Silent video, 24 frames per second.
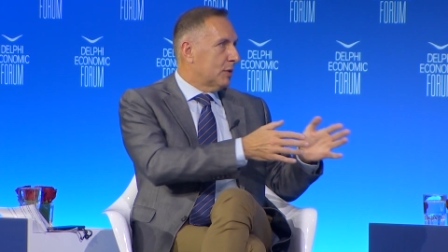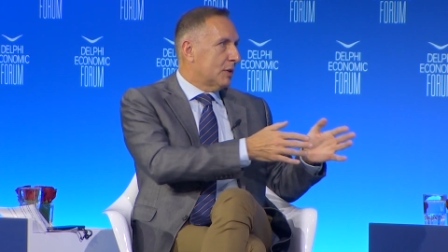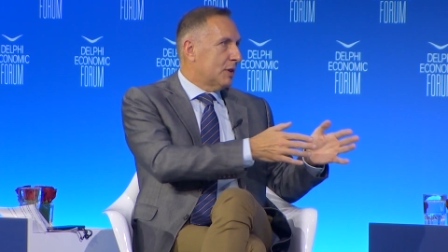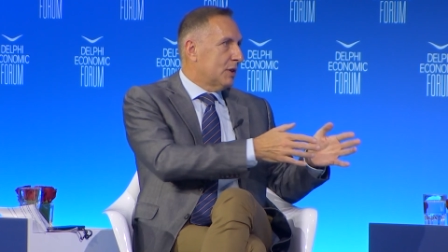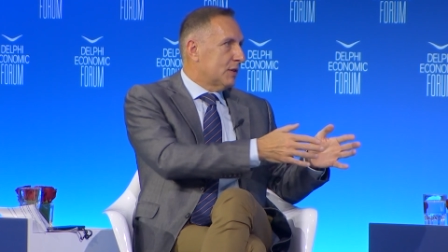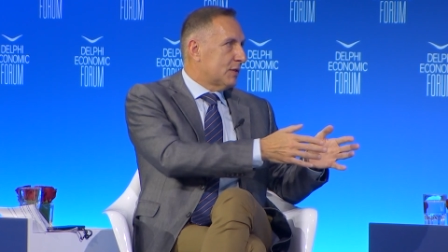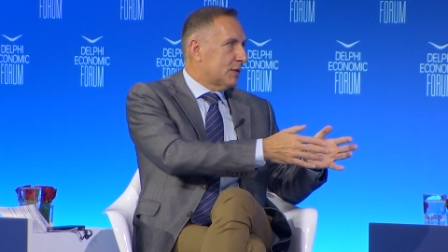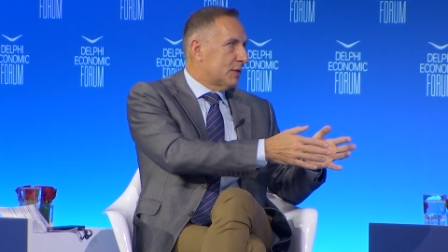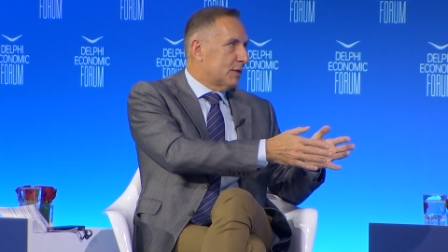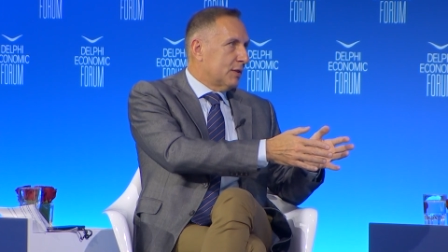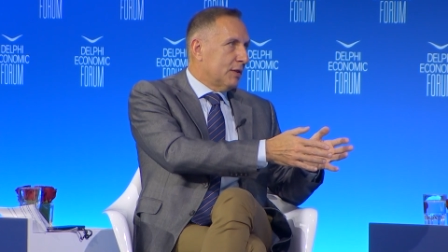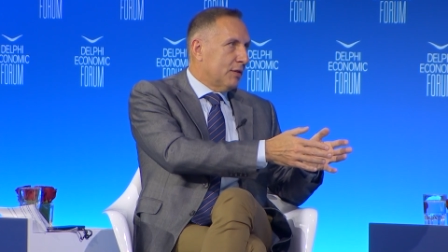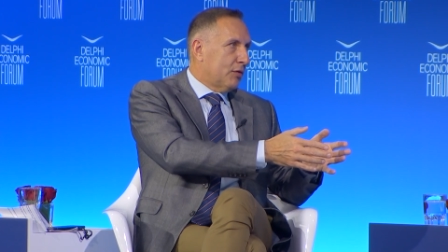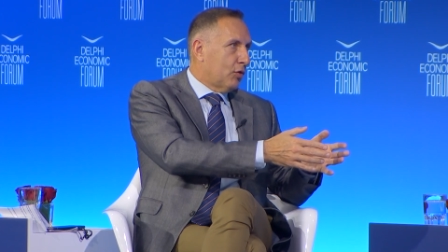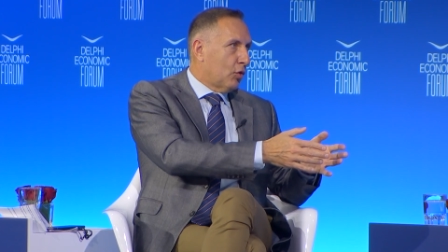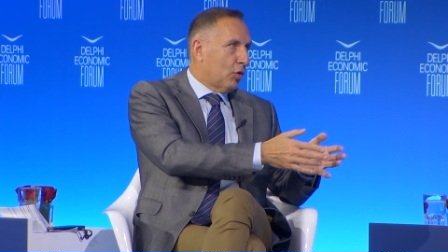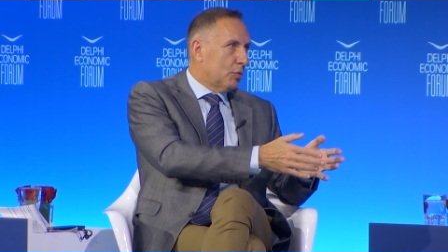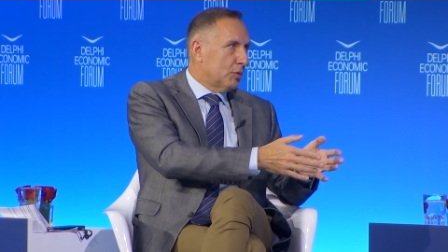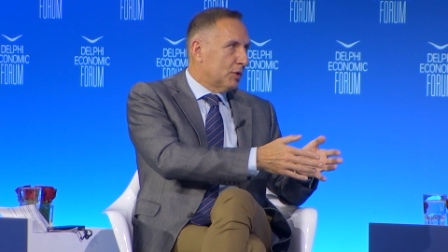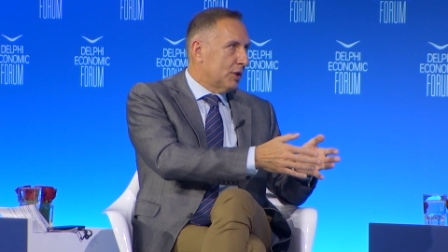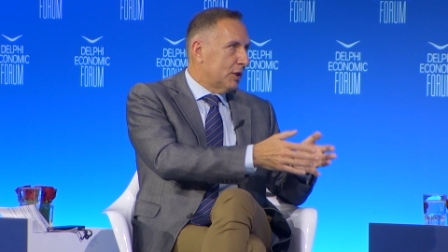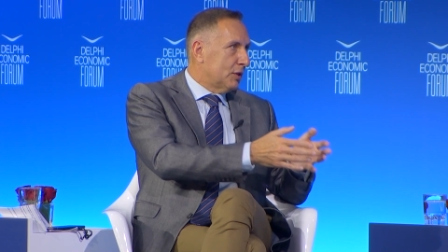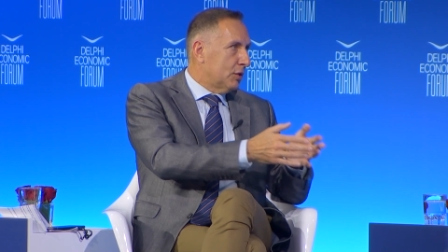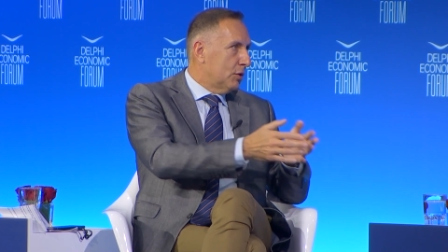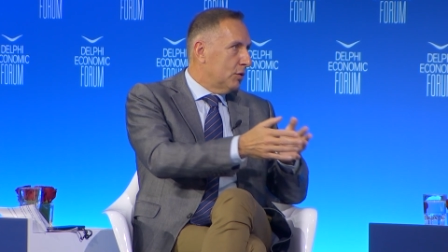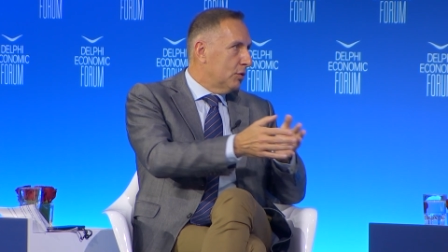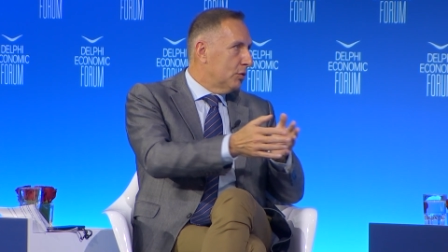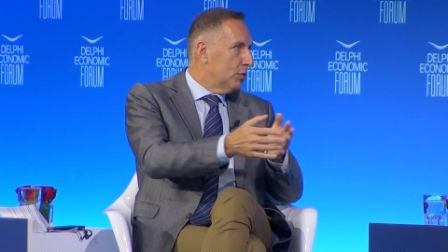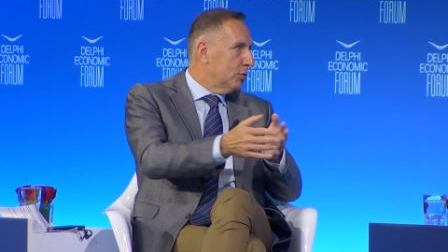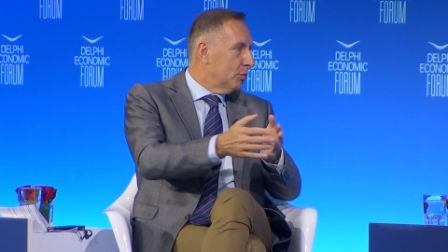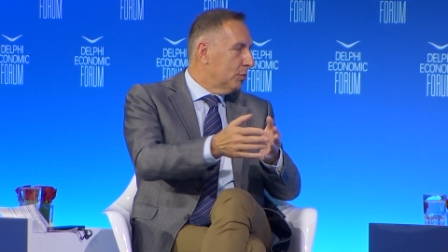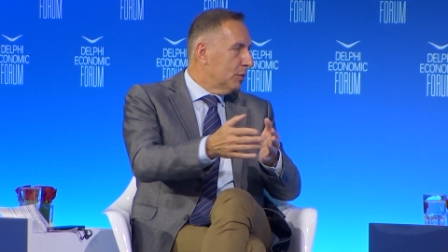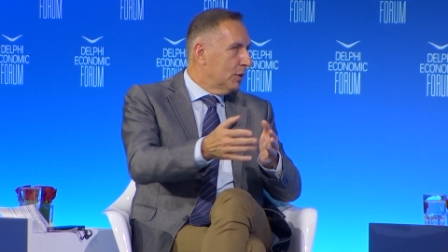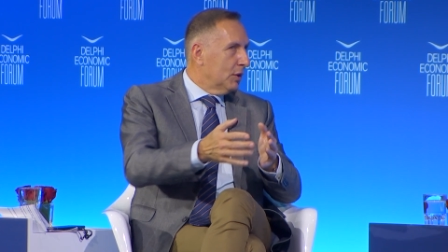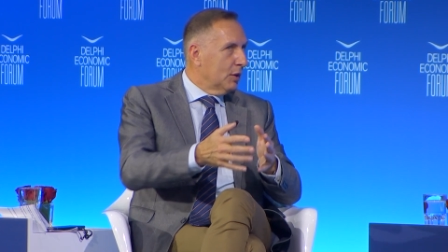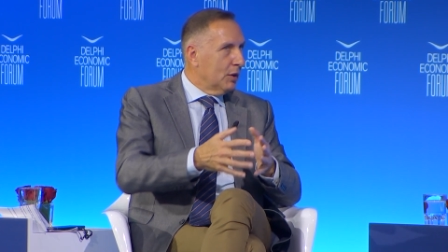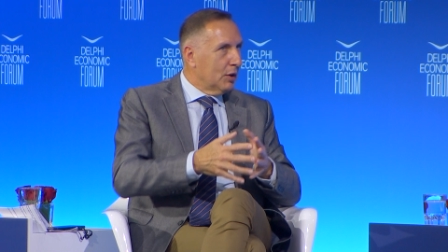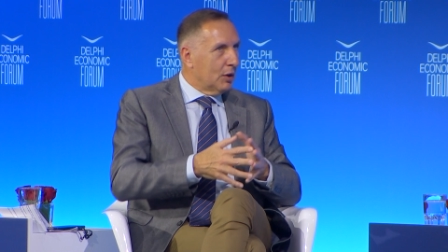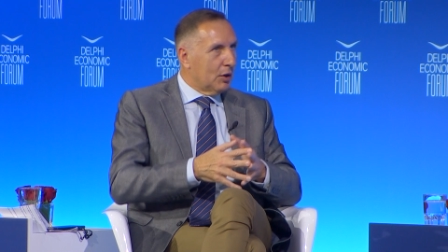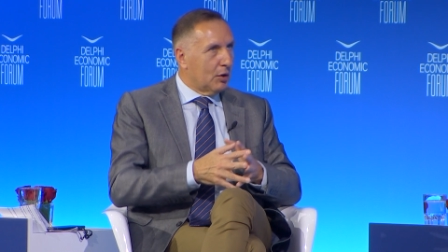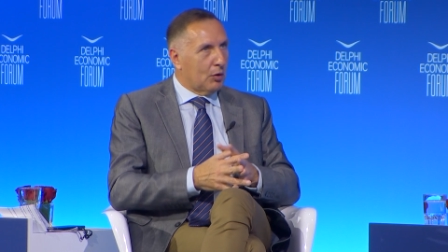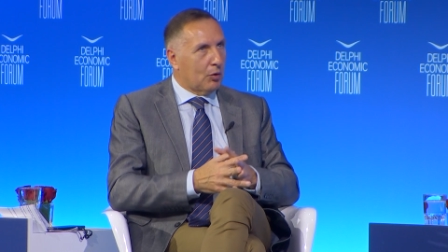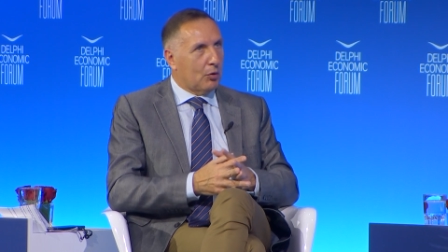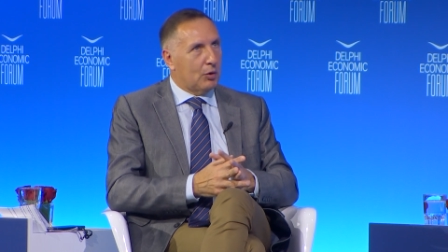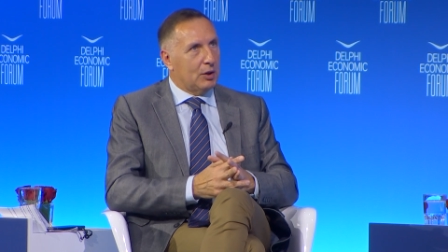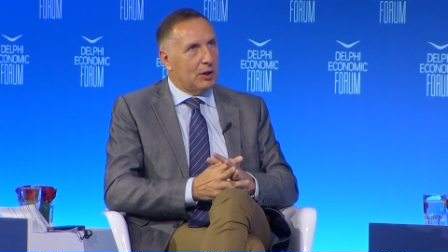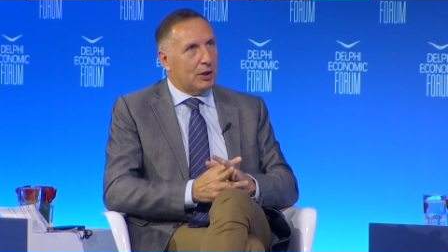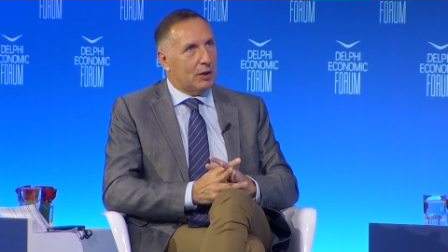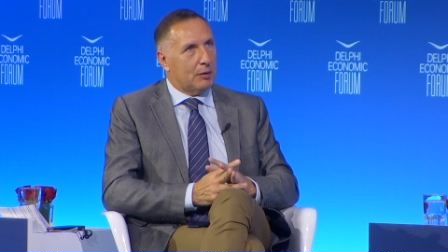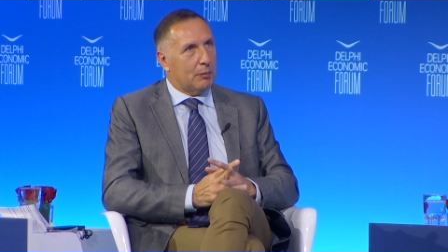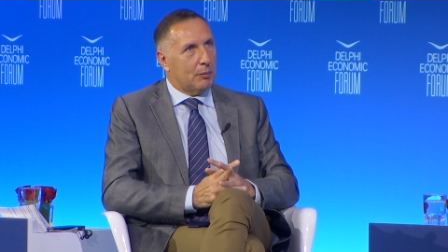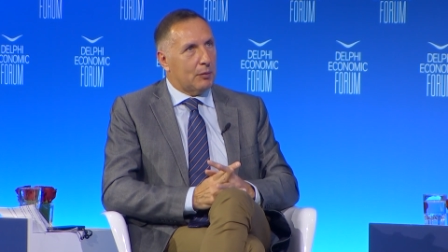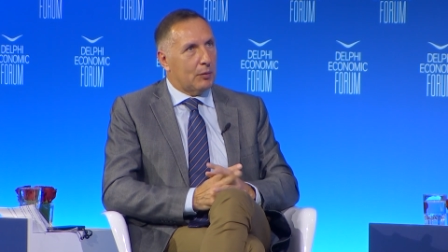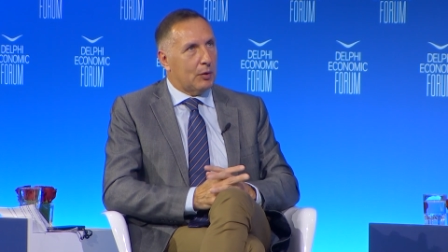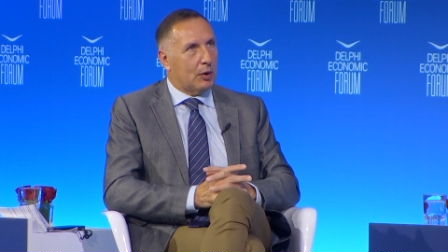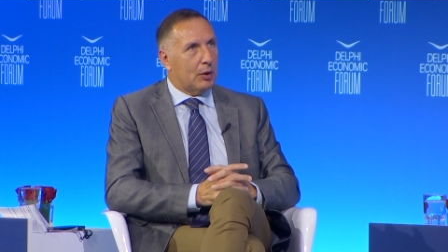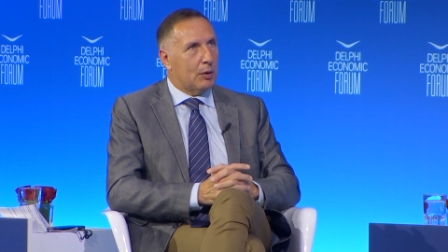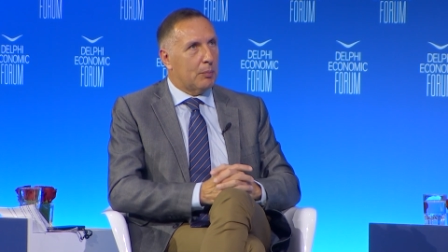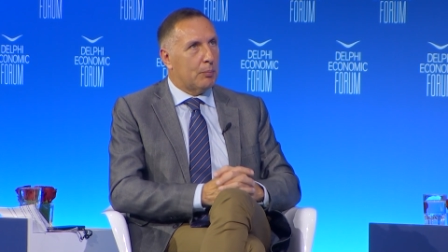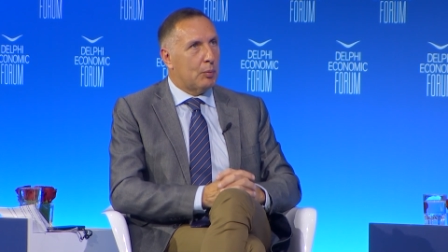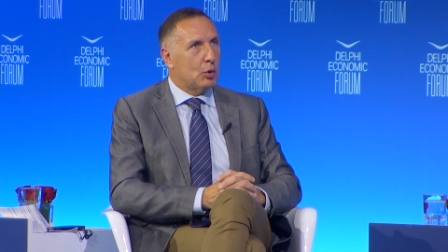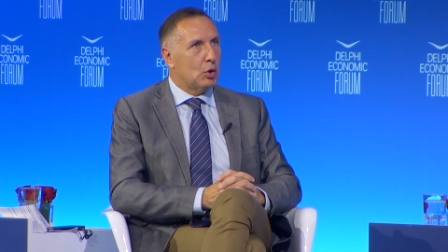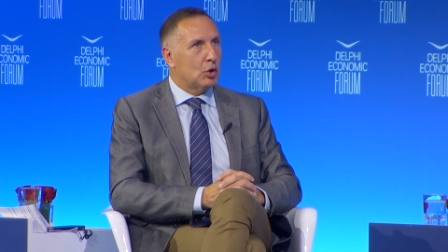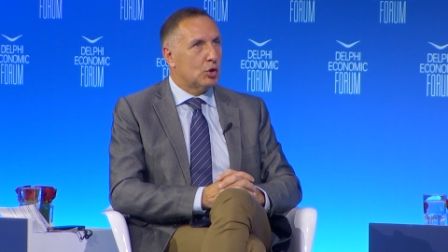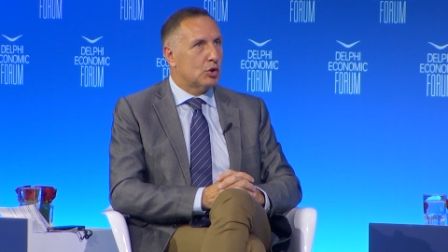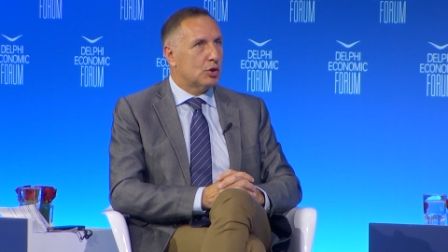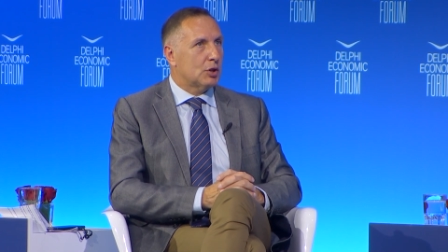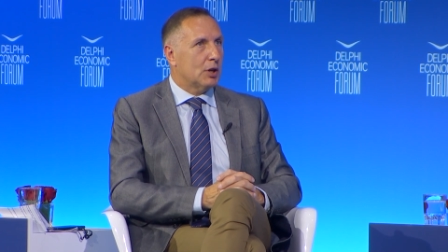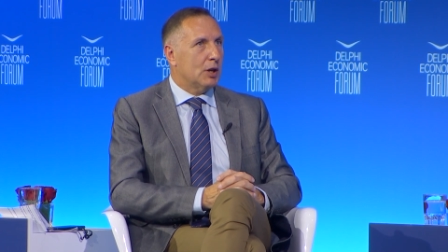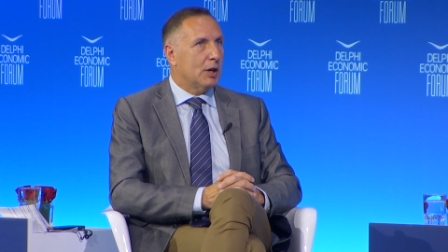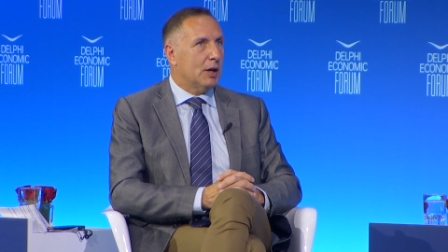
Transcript: these reforms that you want to uh, push.